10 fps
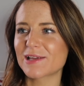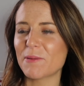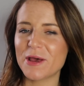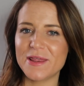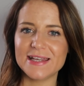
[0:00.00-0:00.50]
So
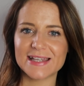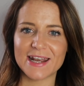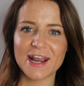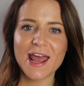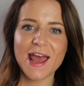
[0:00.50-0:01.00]
I'll put these
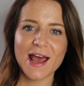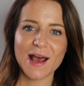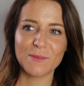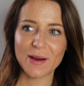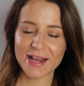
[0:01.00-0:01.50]
in
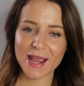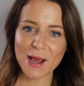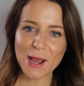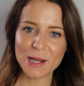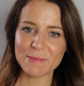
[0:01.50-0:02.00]
when I get
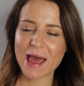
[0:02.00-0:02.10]
home,